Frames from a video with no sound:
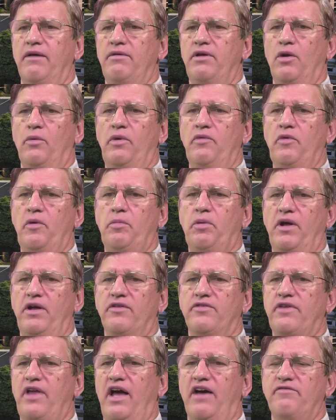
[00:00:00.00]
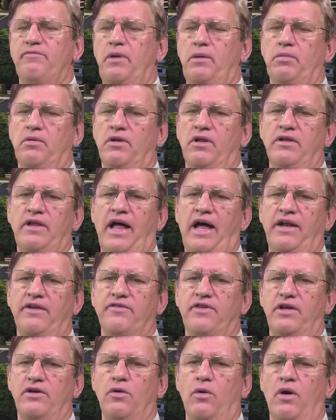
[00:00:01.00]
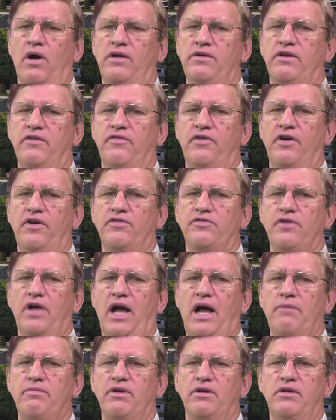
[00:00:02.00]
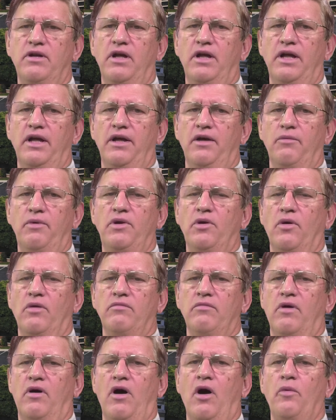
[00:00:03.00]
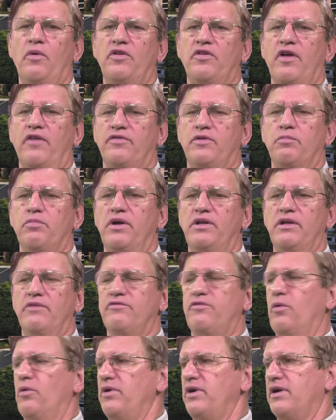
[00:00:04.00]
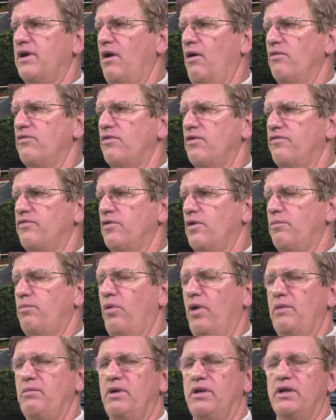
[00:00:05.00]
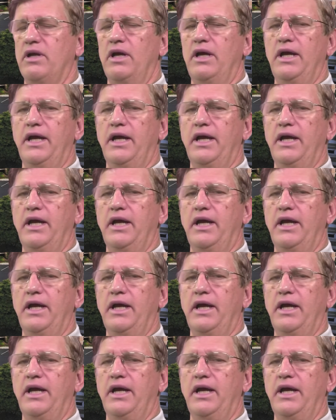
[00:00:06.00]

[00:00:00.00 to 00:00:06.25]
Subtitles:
We replace staff people a lot as they go on to various jobs, and we don't always have to bring them forward to council for appointment.